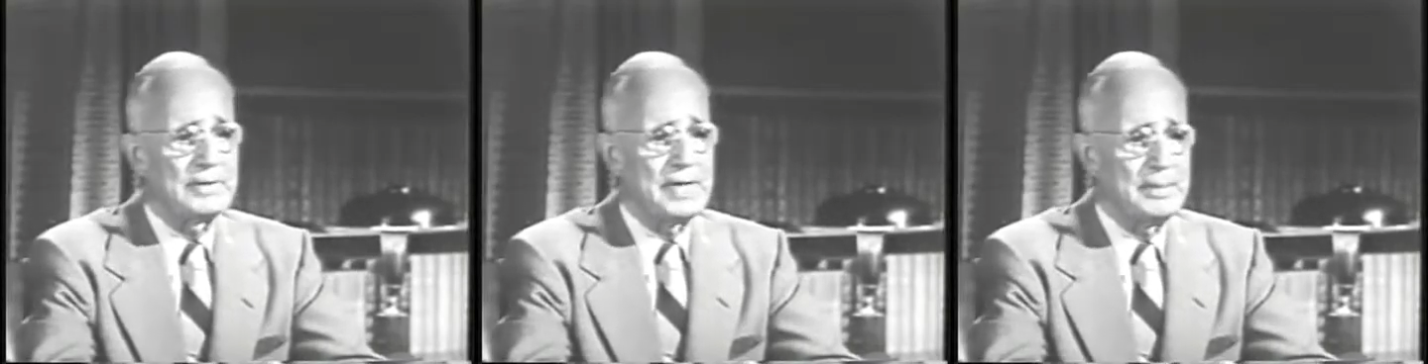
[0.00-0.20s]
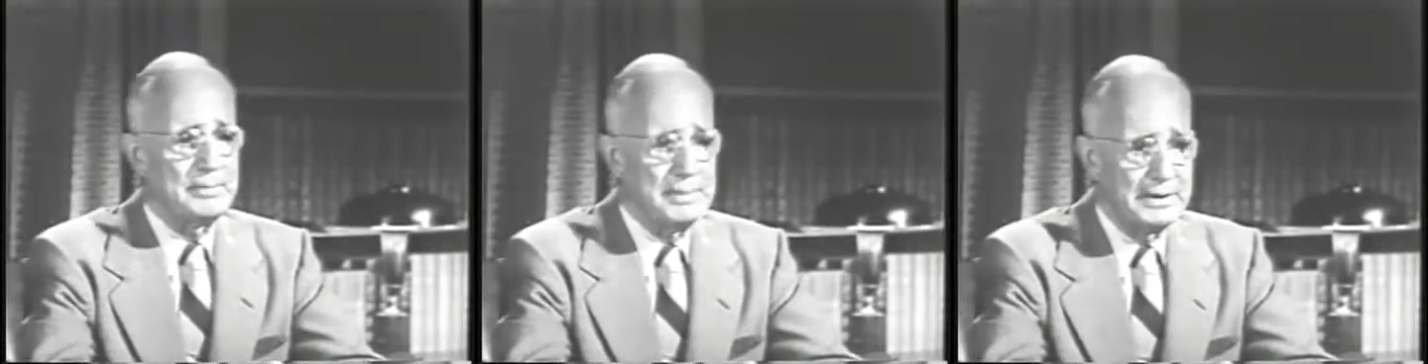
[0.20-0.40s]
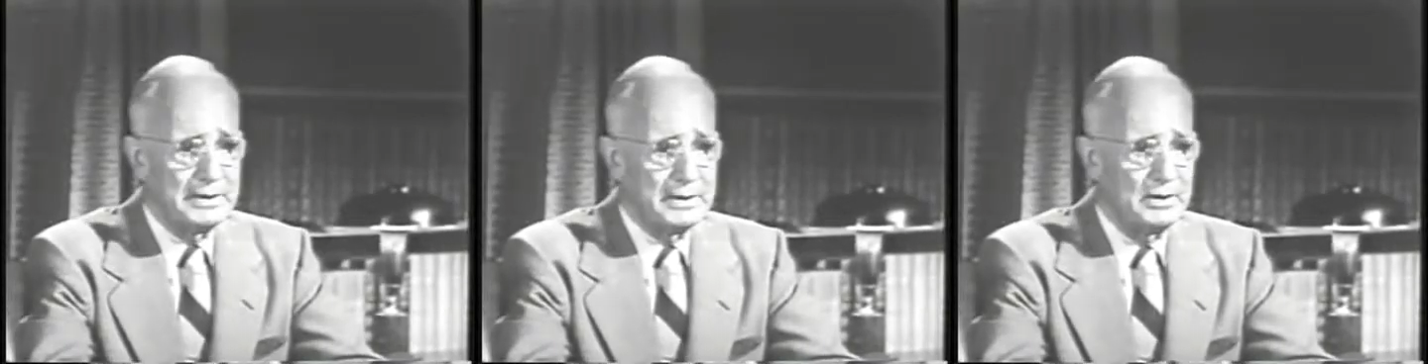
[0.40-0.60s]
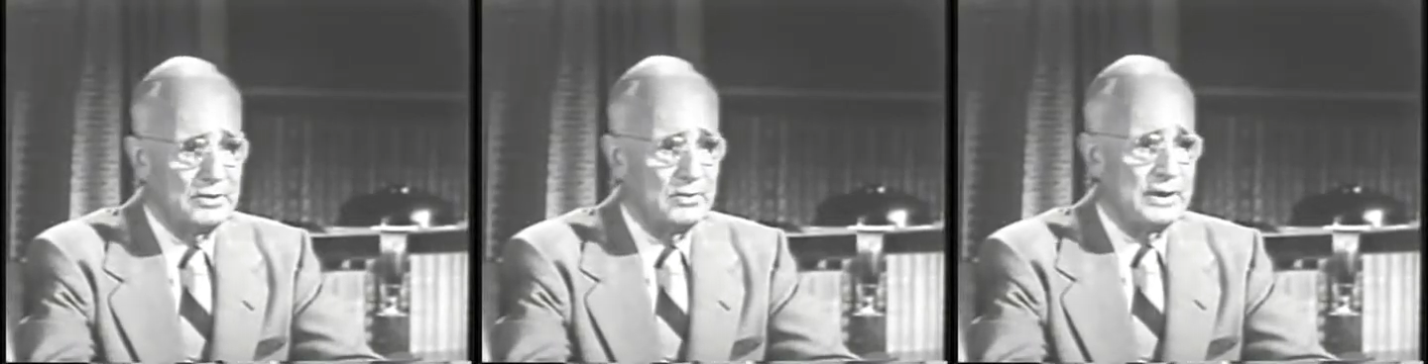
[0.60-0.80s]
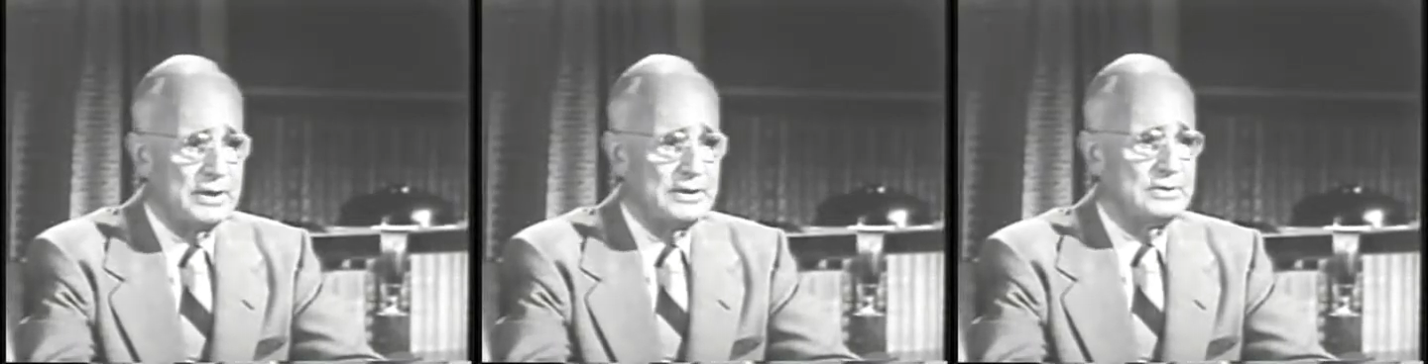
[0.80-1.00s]
a mirror
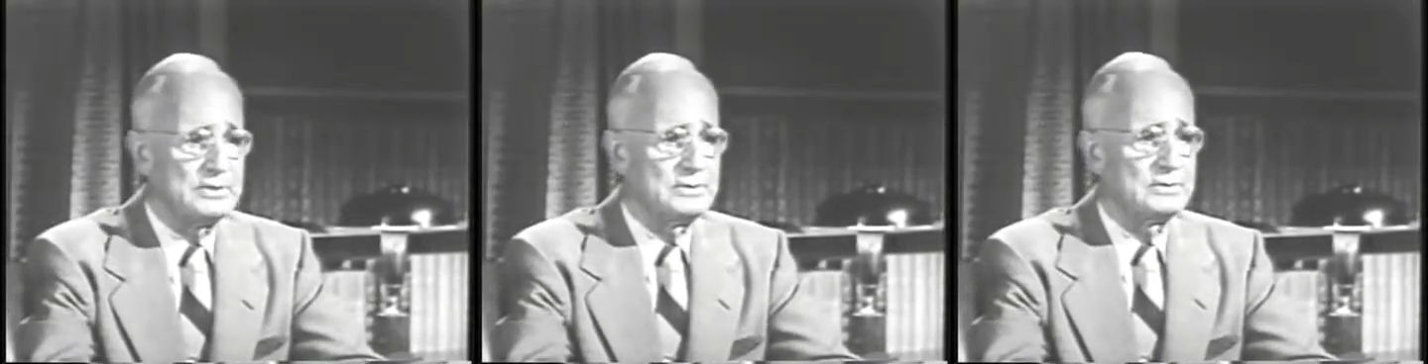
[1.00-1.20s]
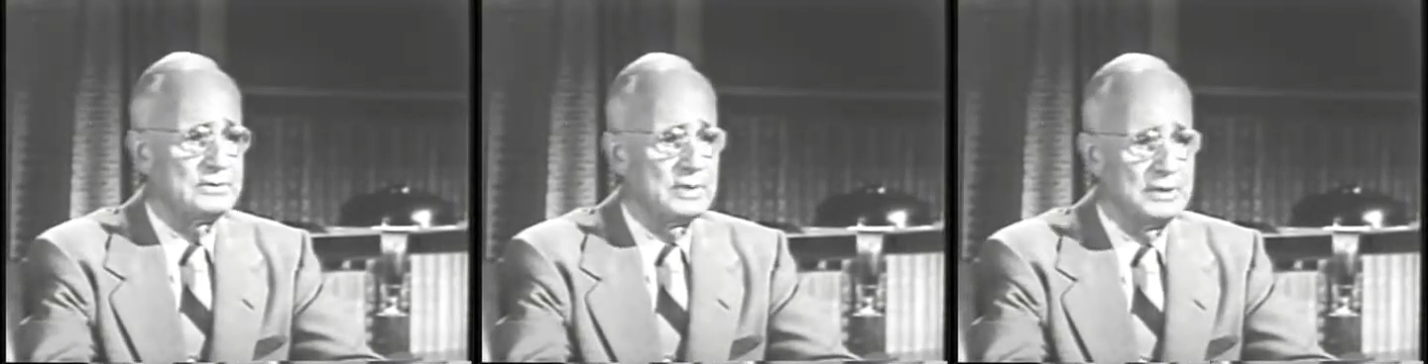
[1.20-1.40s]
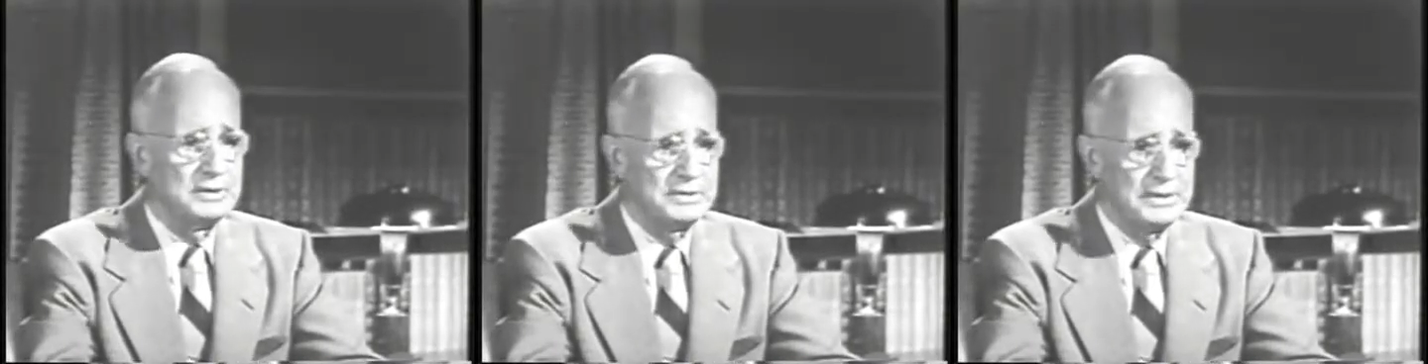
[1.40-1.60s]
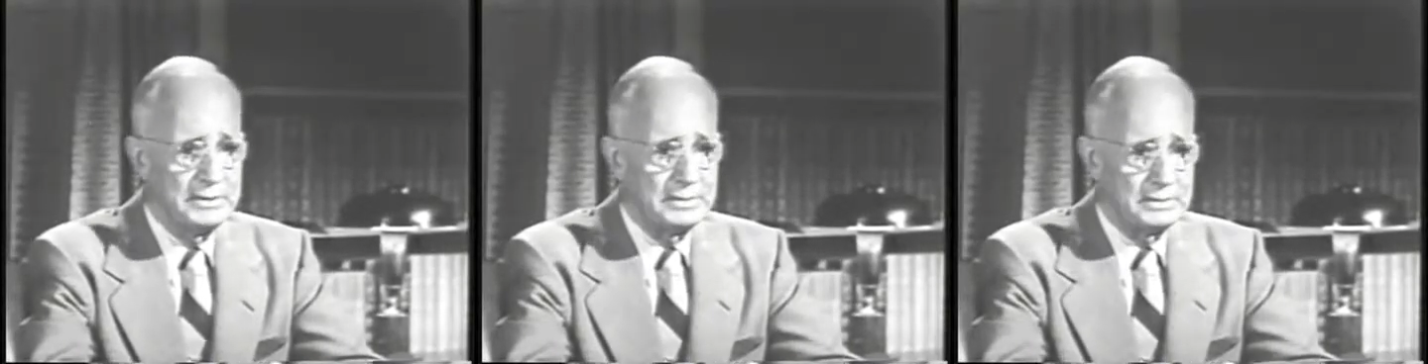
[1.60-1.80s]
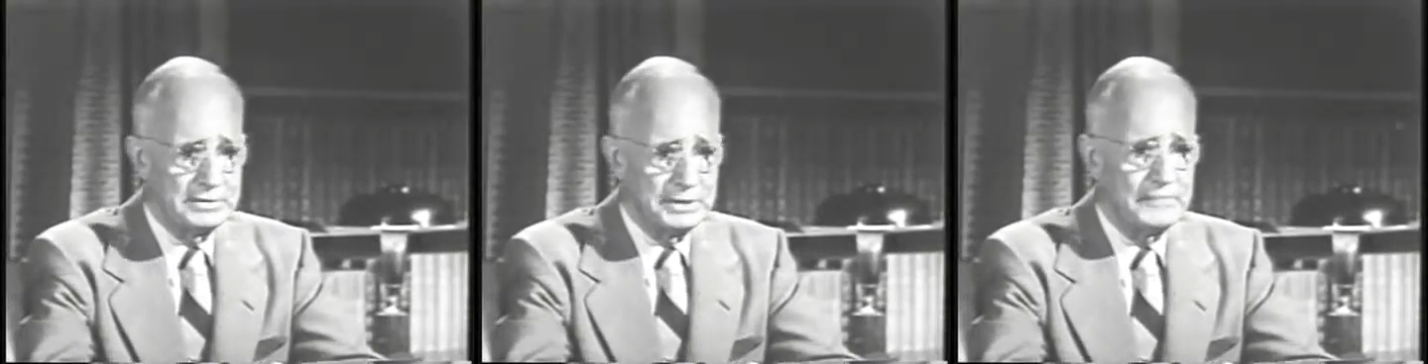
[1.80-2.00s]
where you see
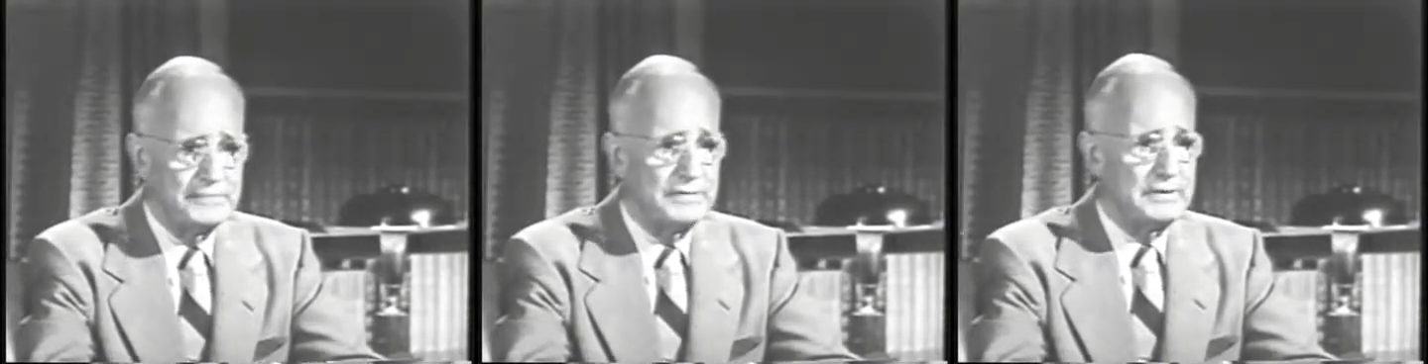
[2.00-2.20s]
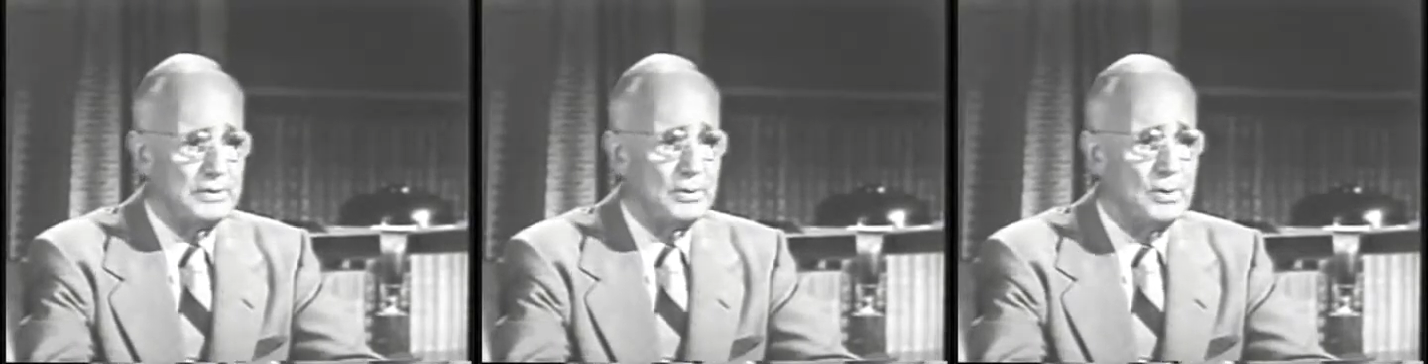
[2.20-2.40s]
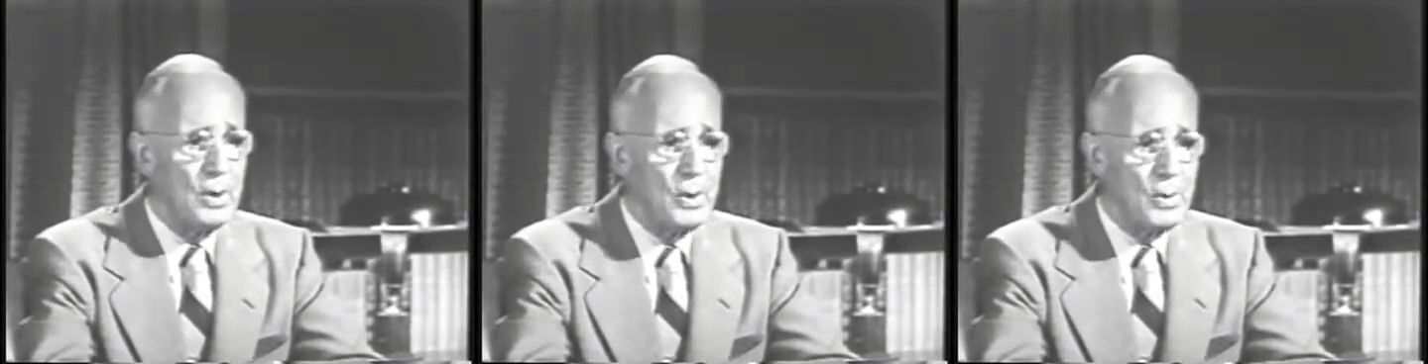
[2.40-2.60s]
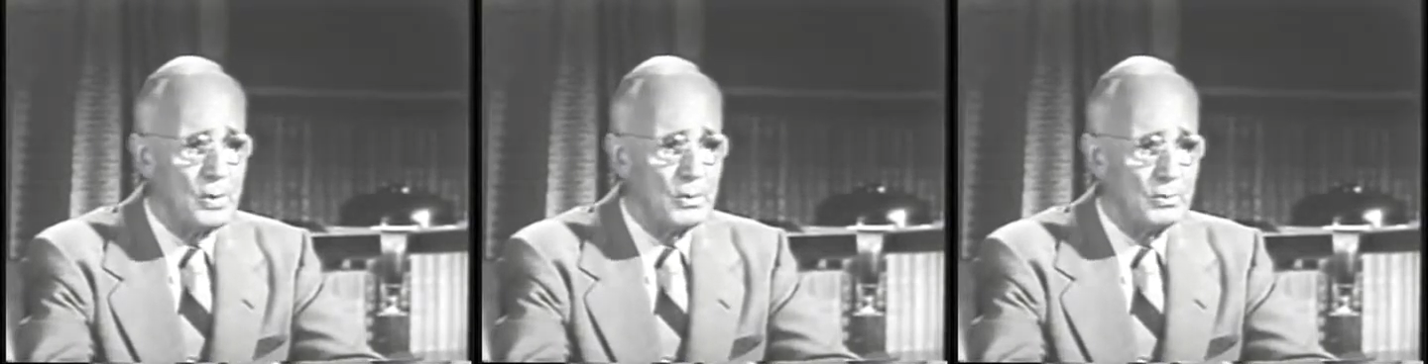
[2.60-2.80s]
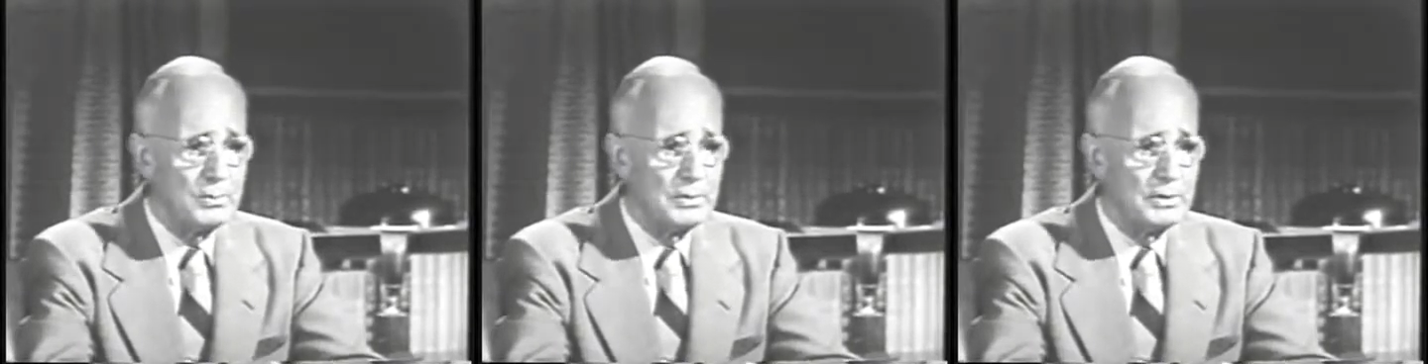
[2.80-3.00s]
yourself in your home.